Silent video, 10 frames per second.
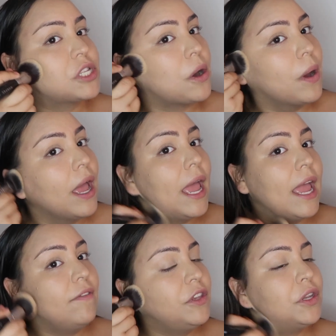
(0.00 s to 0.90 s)
so
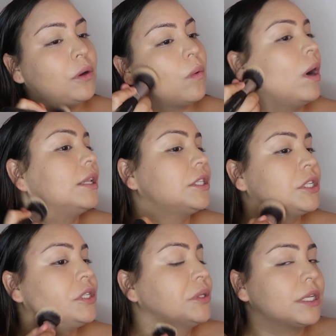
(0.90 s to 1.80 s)
if you don't want
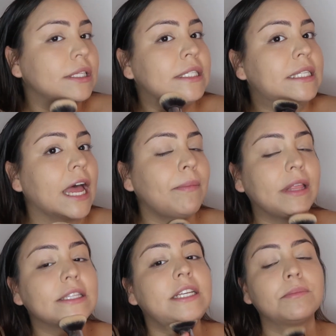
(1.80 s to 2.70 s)
to do this step,
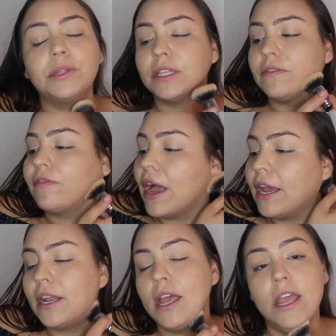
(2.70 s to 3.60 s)
that's completely
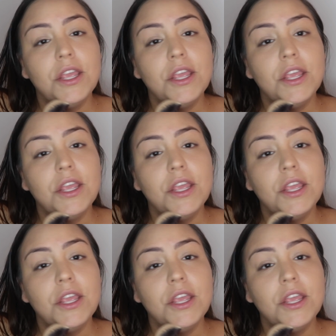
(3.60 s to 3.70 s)
fine.